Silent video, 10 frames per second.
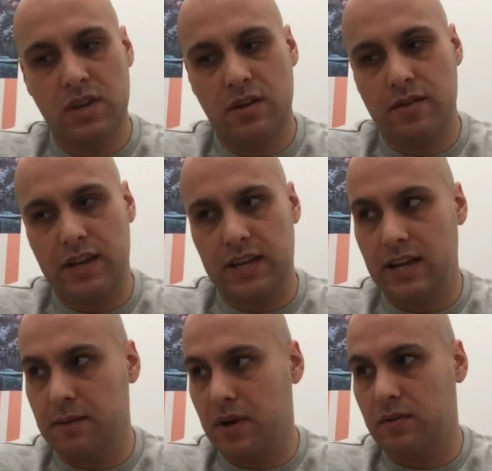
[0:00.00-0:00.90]

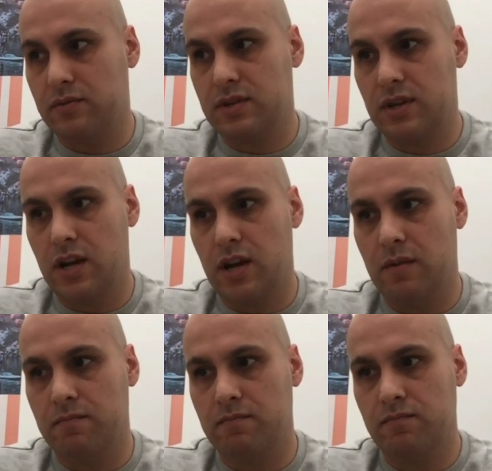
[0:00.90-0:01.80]
thinking about
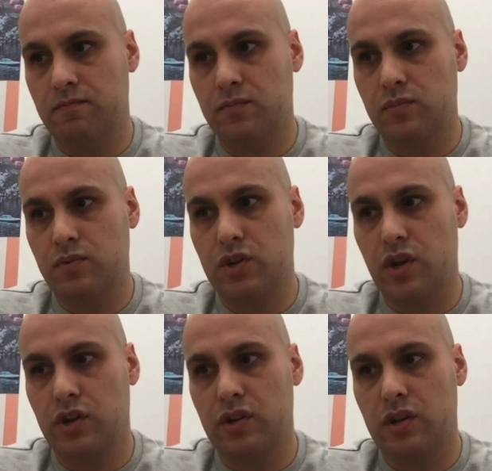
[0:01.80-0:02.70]

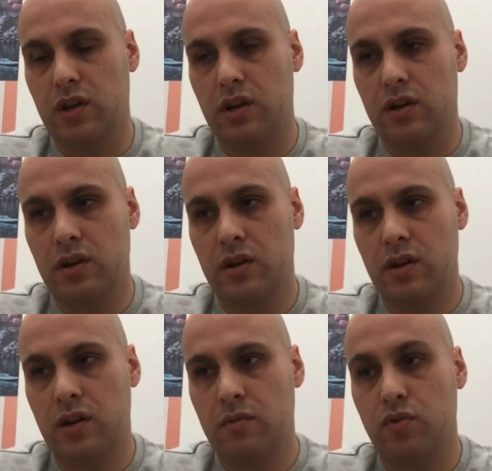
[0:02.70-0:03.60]
circular
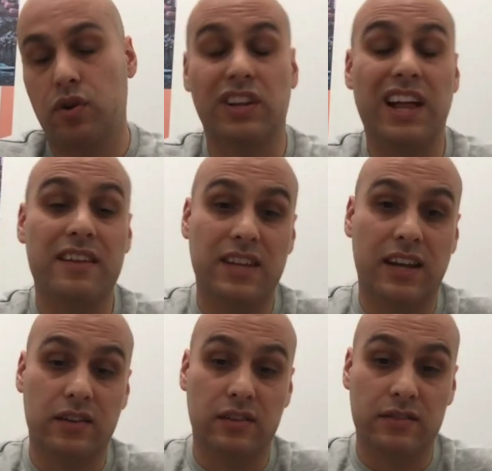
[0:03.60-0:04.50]
product life
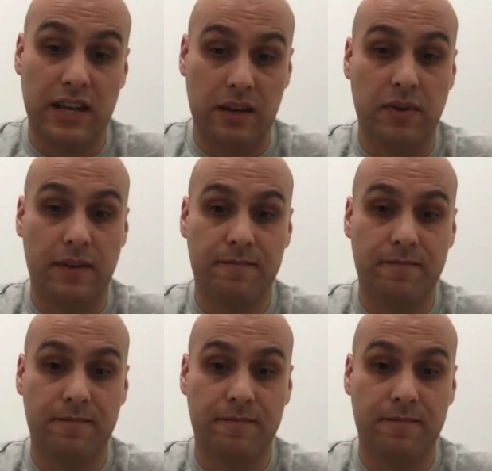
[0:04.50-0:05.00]
cycles anyway.